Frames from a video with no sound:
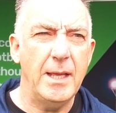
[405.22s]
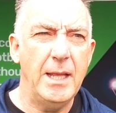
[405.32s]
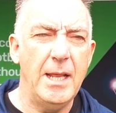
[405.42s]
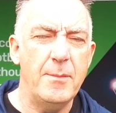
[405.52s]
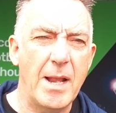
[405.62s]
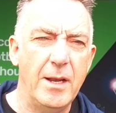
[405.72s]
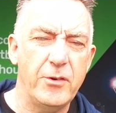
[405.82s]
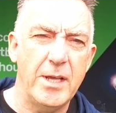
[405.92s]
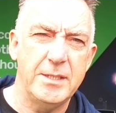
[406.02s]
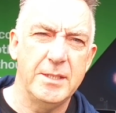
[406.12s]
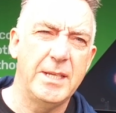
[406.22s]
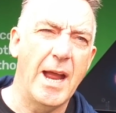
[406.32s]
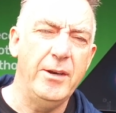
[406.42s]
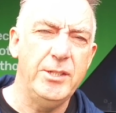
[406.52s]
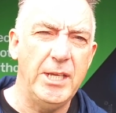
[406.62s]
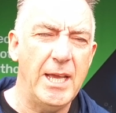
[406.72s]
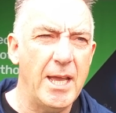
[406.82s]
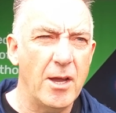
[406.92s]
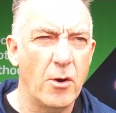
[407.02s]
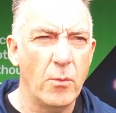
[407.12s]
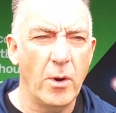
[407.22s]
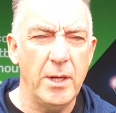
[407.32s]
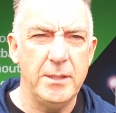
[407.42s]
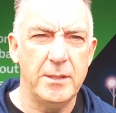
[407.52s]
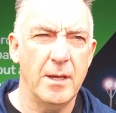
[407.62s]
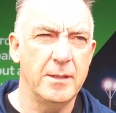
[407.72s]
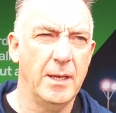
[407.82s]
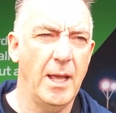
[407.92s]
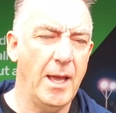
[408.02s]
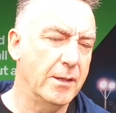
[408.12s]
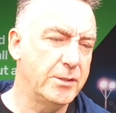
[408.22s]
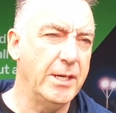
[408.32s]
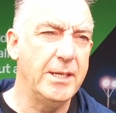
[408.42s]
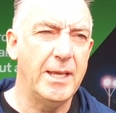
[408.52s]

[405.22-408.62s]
An email address is Gary@bio.co. So